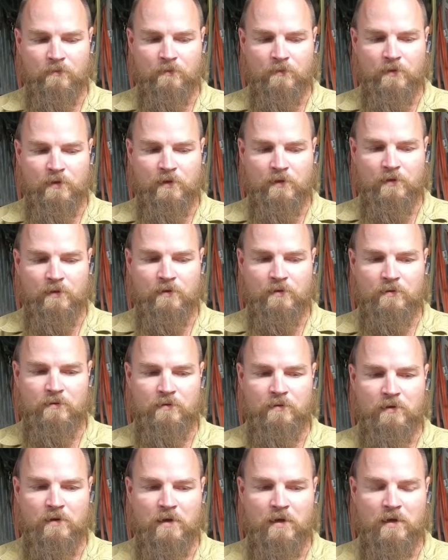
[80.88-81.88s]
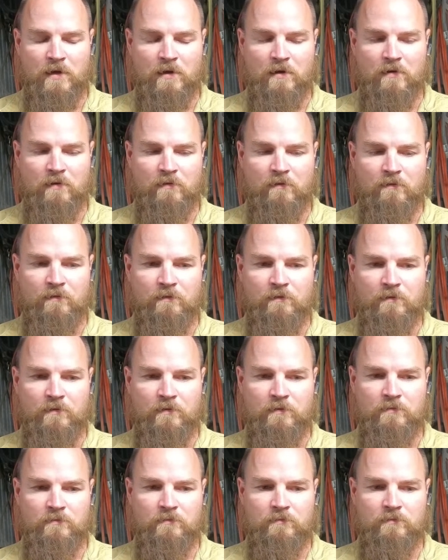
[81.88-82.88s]
that have
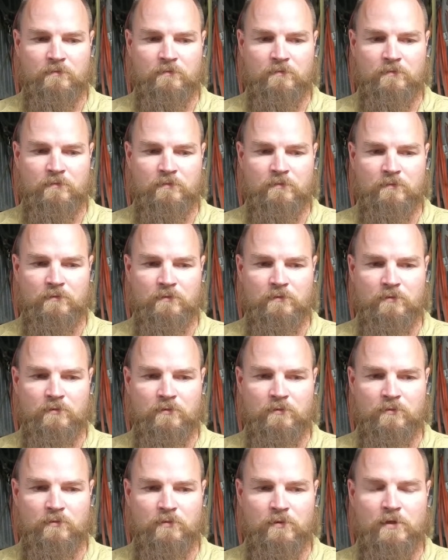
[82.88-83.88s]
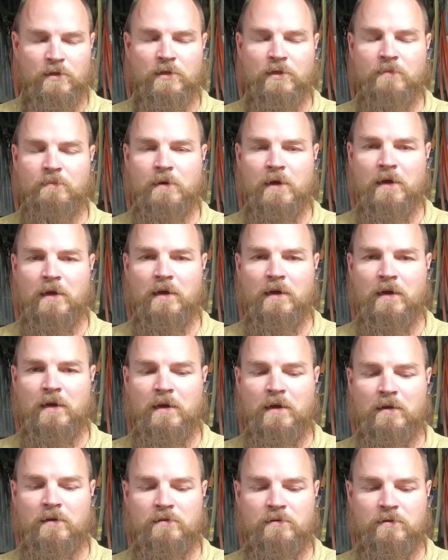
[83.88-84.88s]
really bad
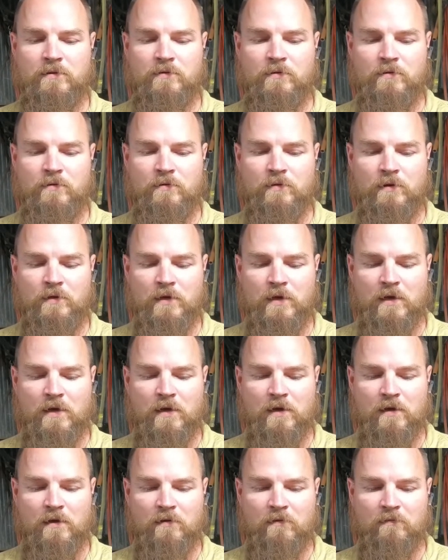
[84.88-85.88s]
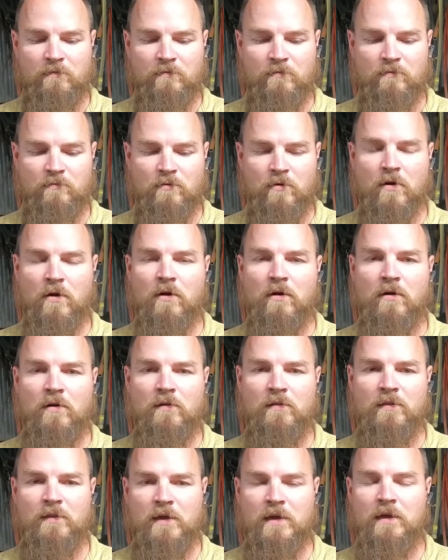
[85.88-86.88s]
attitude and they have wrong
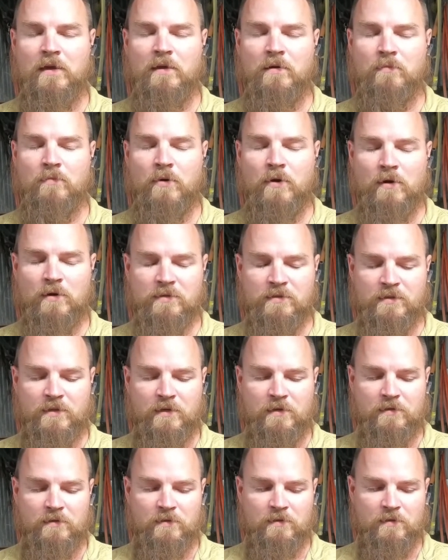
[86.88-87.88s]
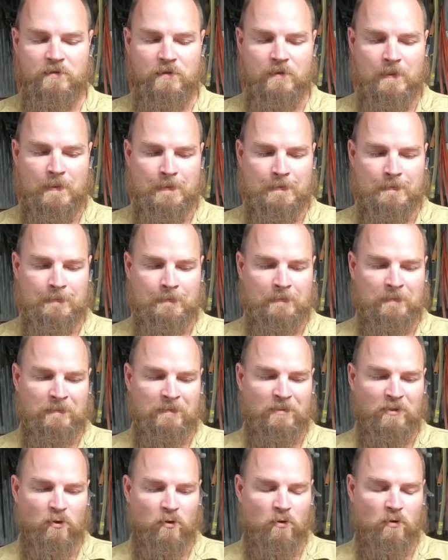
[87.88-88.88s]
thinking processes
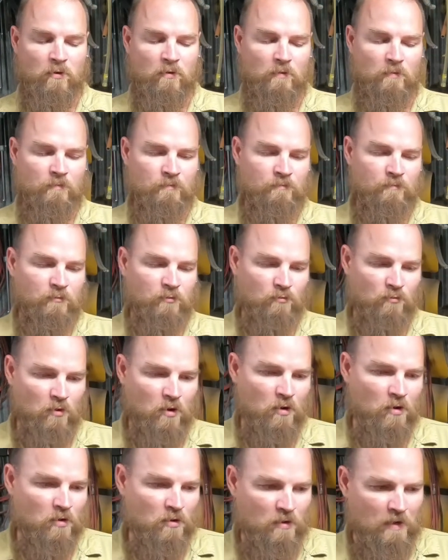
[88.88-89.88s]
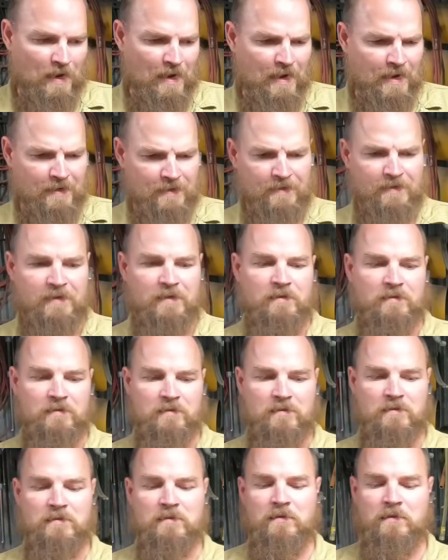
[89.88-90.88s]
or wrong
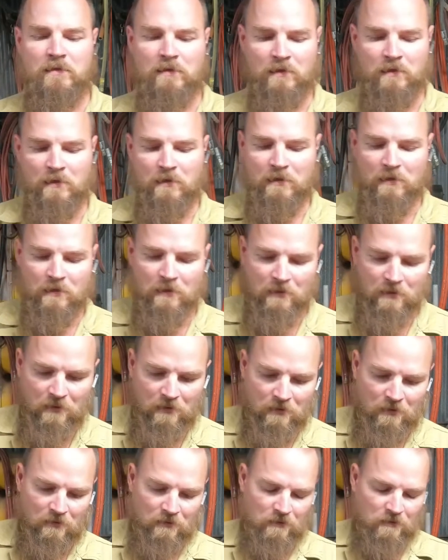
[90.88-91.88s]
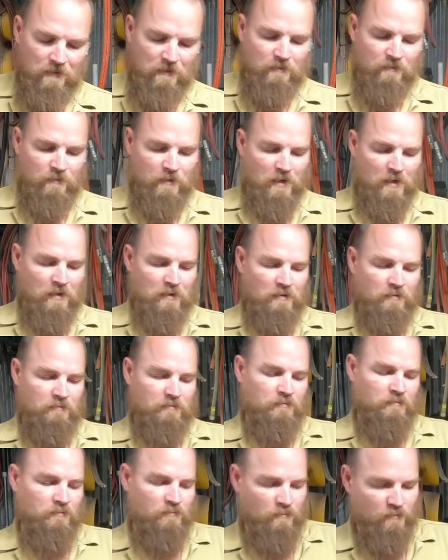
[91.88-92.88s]
ideas. I'm not
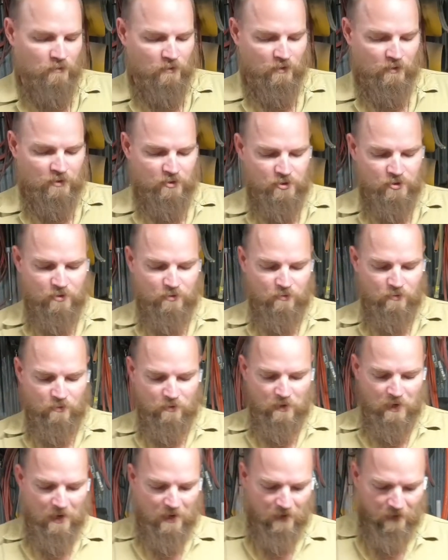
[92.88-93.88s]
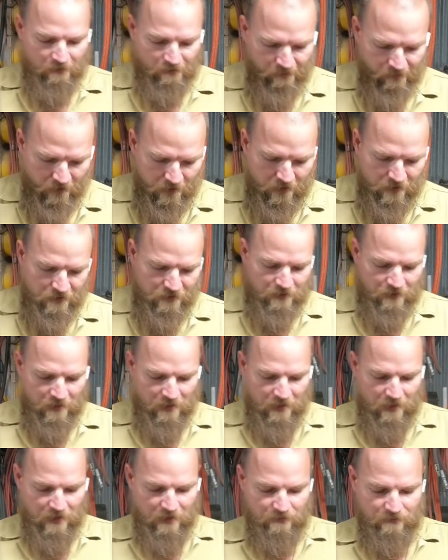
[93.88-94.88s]
really sure how to phrase it. I
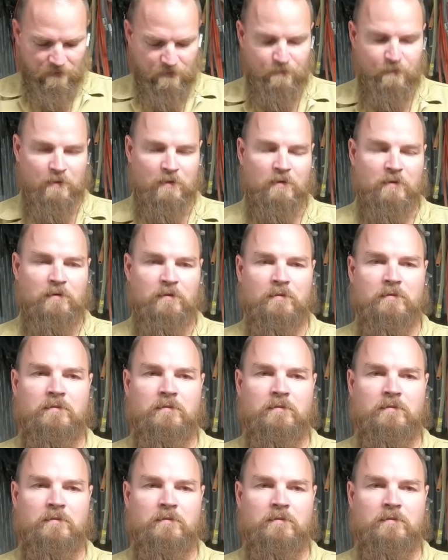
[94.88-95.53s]
hadn't spent an